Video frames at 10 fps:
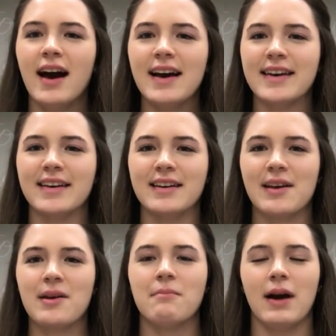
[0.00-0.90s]
Hi,
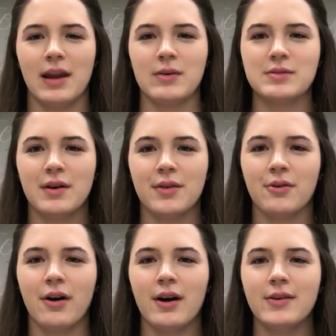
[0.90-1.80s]
my name is Samantha
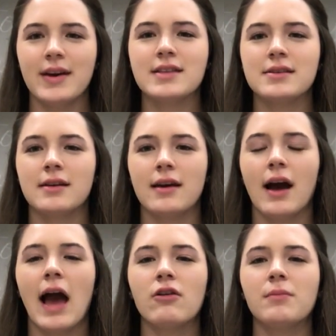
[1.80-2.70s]
Cryle, and
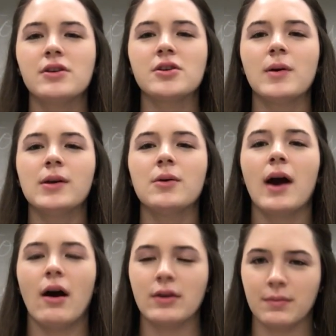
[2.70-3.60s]
today I will be showing you
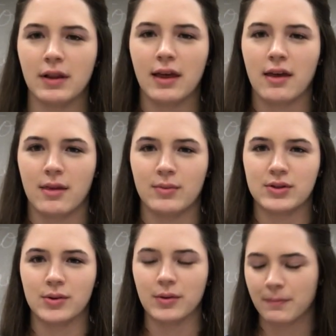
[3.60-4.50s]
how to play the
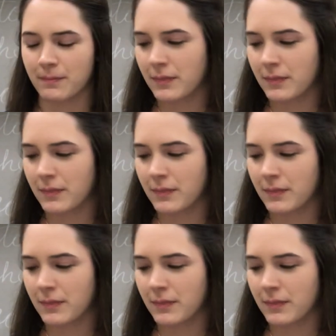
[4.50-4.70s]
bassoon.